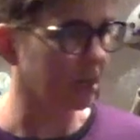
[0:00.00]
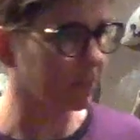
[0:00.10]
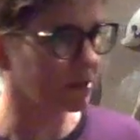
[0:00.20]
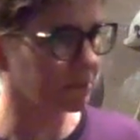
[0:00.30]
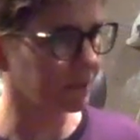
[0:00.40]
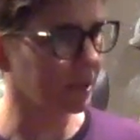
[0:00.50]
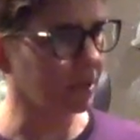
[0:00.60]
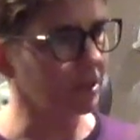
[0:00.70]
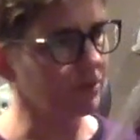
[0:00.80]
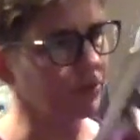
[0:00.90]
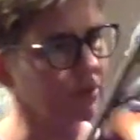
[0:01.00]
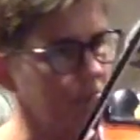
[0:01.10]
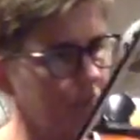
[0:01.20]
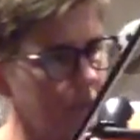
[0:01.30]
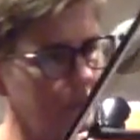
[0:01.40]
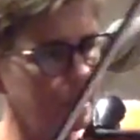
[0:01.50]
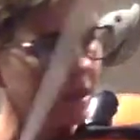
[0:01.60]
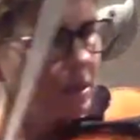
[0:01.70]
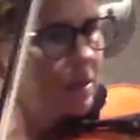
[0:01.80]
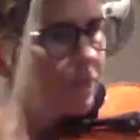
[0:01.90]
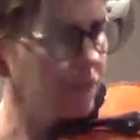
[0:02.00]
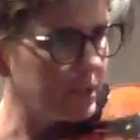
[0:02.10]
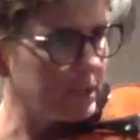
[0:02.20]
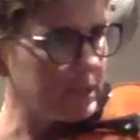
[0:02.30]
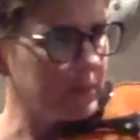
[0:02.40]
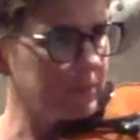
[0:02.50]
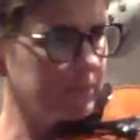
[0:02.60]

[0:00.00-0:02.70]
spot like 41 and then 49.